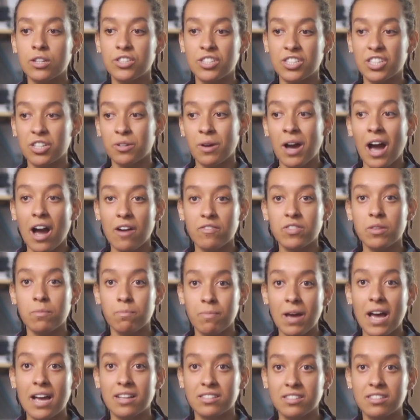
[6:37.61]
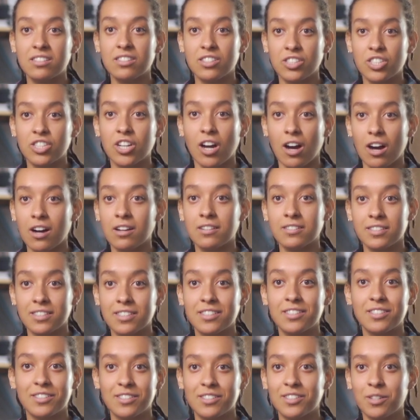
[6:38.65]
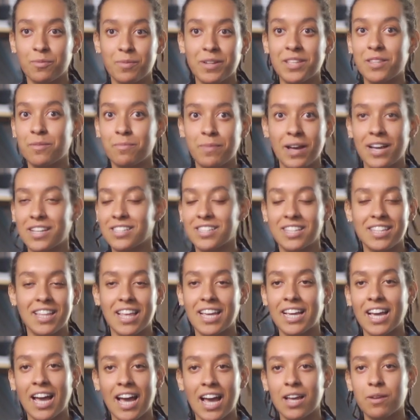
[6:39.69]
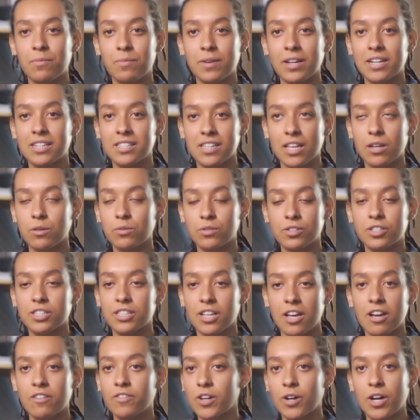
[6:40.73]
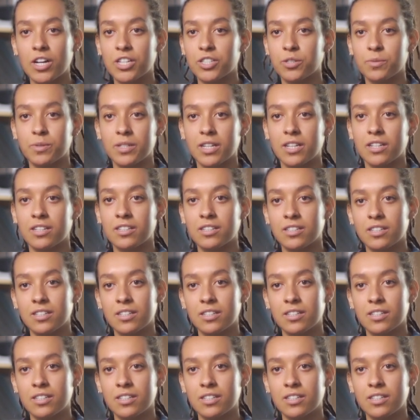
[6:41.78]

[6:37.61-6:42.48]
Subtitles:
do have the best chance to be the best that they can, because they all deserve it 100%.